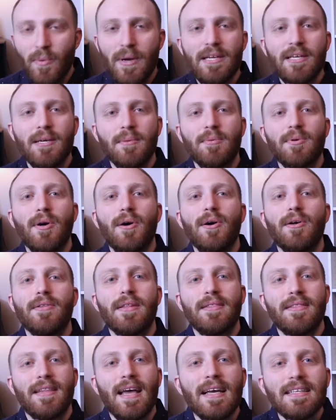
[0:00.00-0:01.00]
a wake-up call
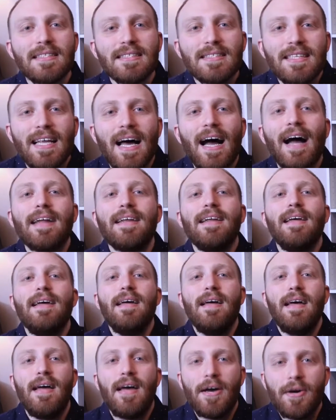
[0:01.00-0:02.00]
that that's not
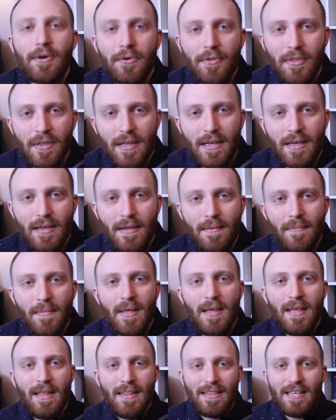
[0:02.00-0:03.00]
healthy.
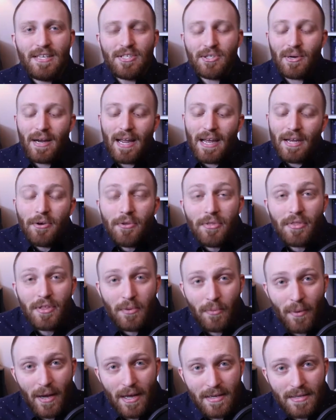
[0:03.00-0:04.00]
These are
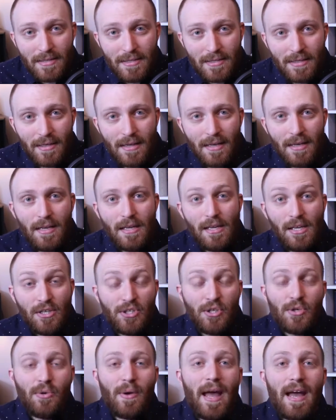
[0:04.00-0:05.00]
healthy ways
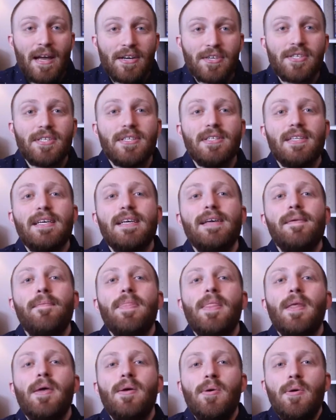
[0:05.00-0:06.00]
to actually
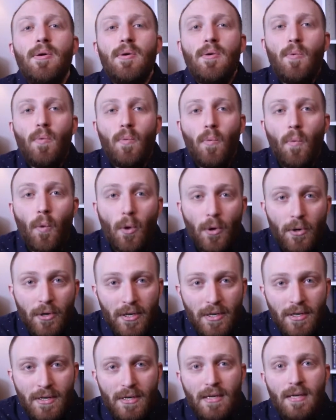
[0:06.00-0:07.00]

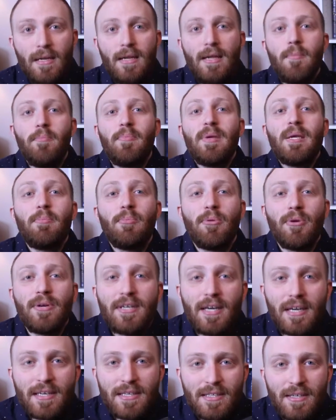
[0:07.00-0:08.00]
work, be
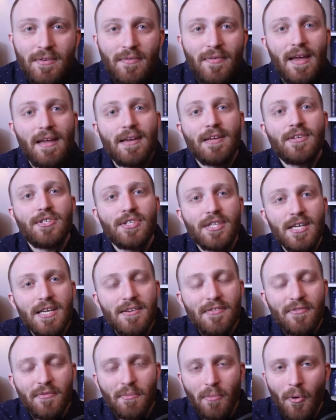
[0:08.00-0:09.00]
productive, and
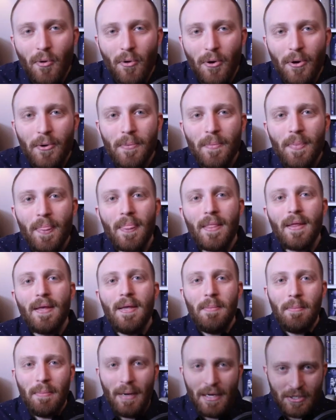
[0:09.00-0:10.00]
achieve more
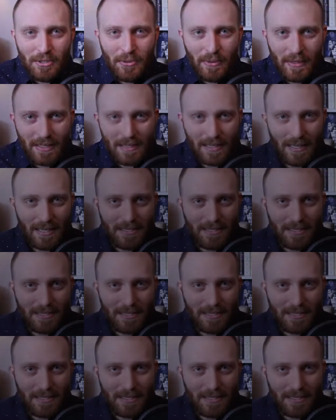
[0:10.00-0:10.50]
by doing